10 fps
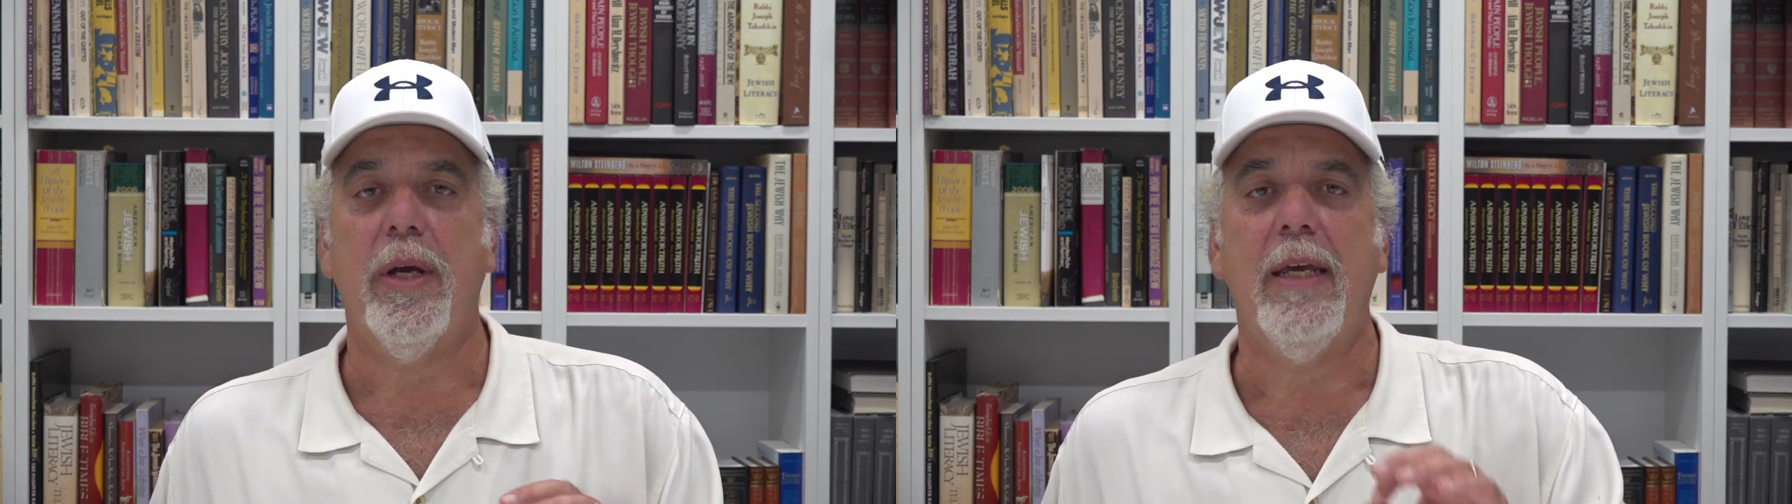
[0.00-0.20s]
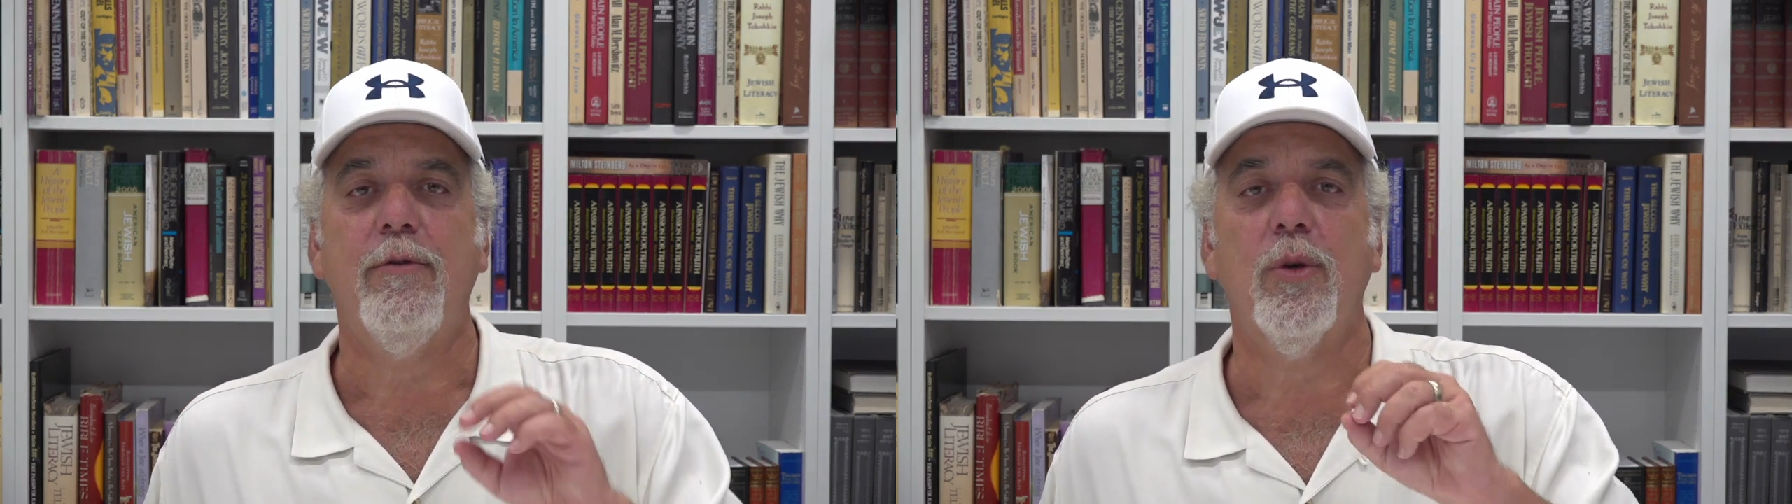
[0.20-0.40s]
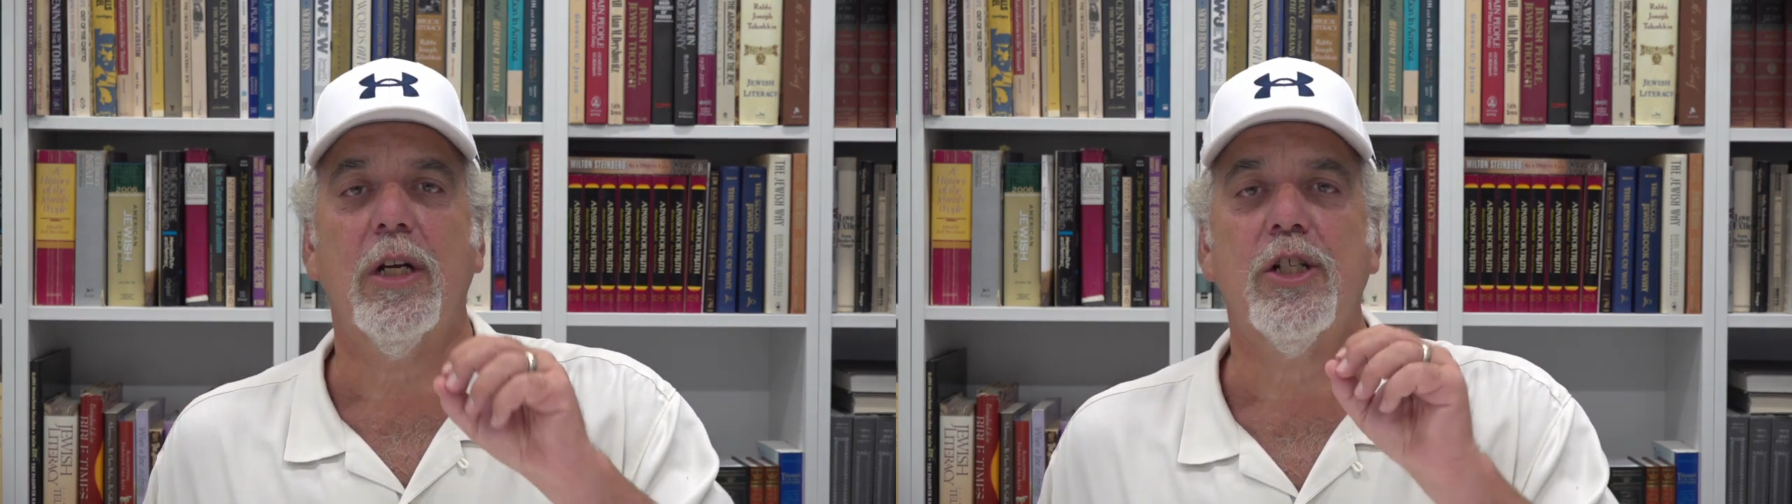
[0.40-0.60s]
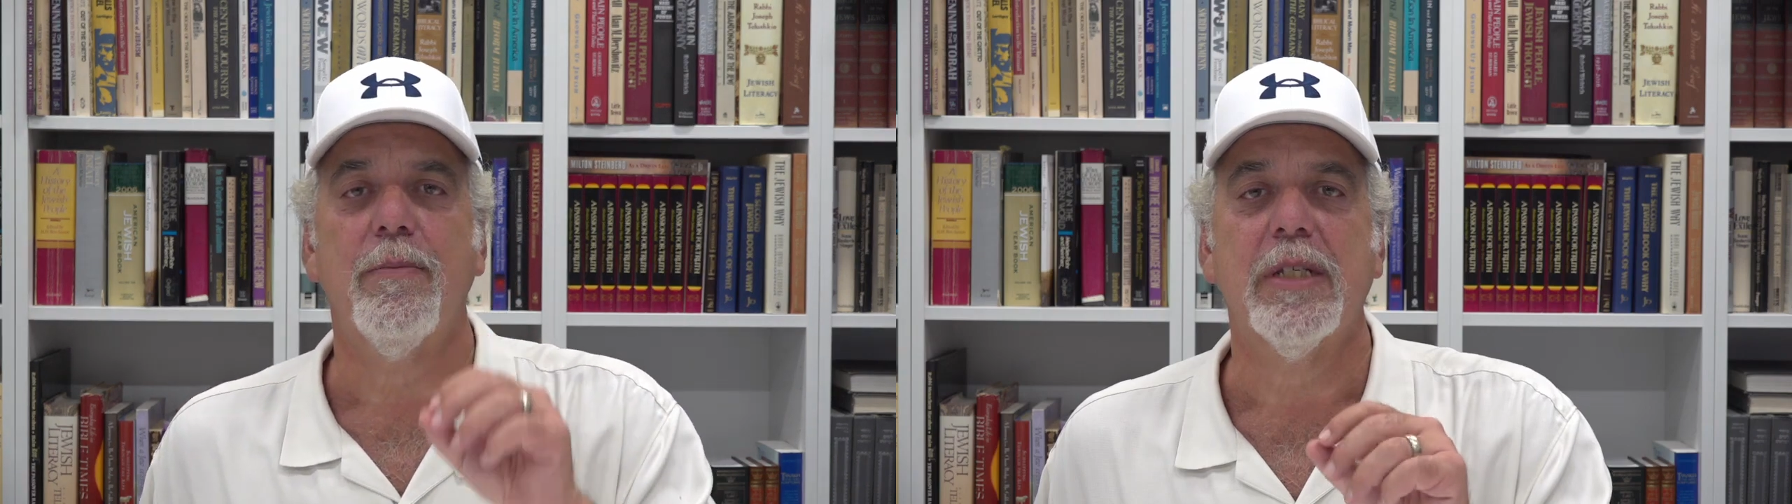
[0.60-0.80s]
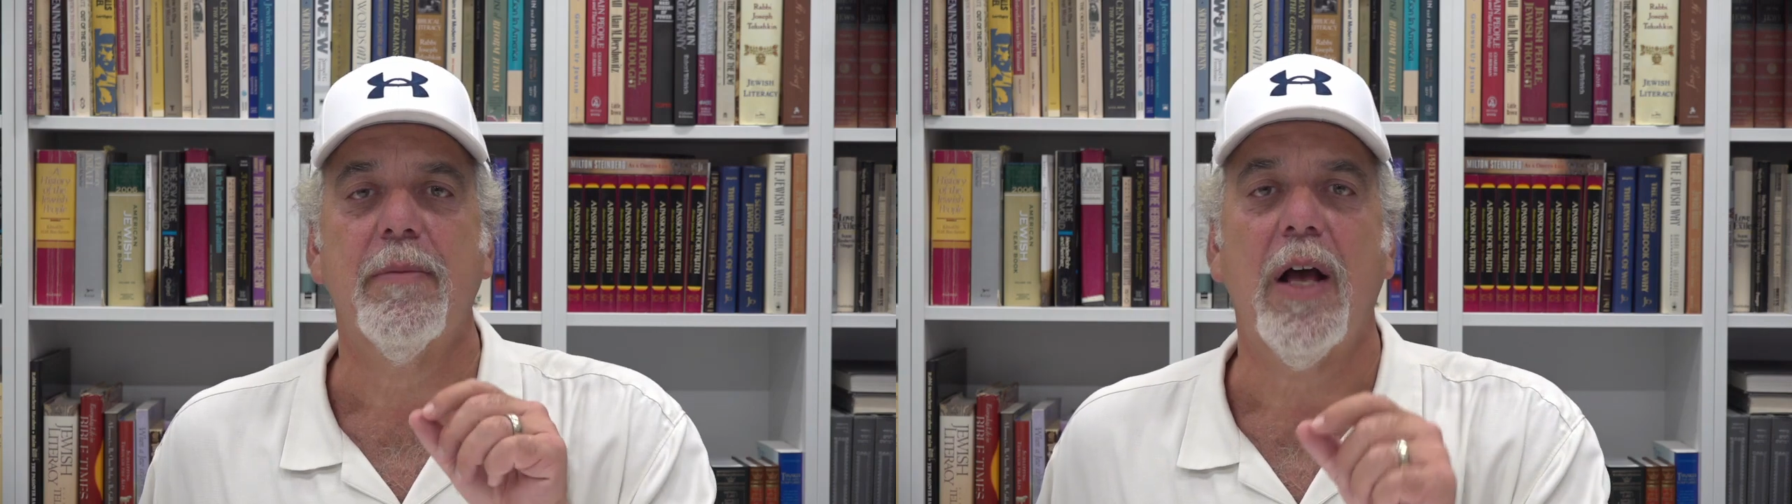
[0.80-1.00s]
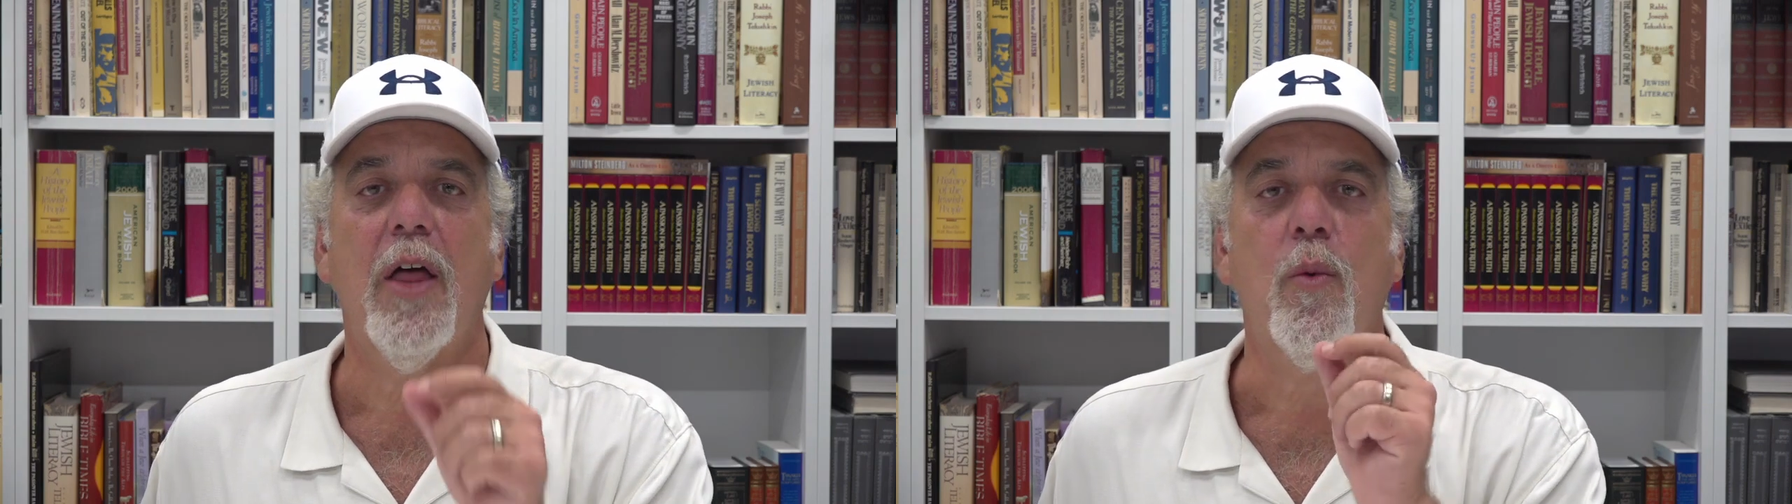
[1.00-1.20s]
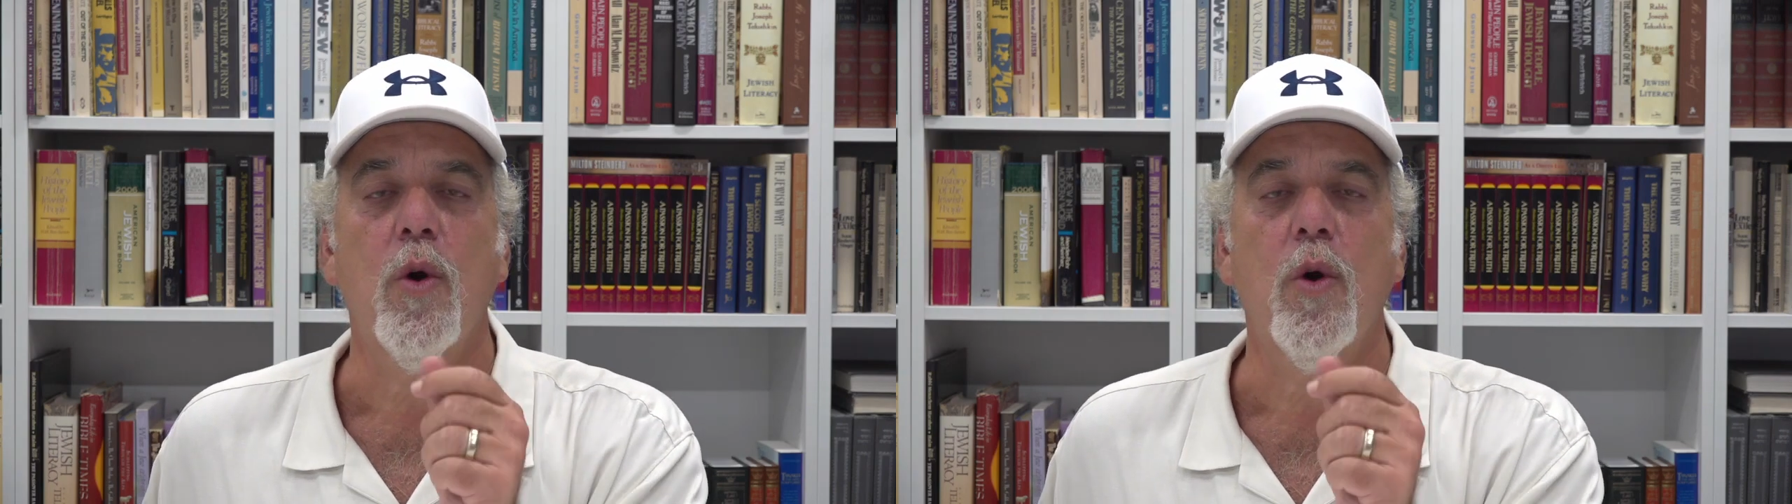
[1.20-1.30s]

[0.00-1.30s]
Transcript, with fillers: The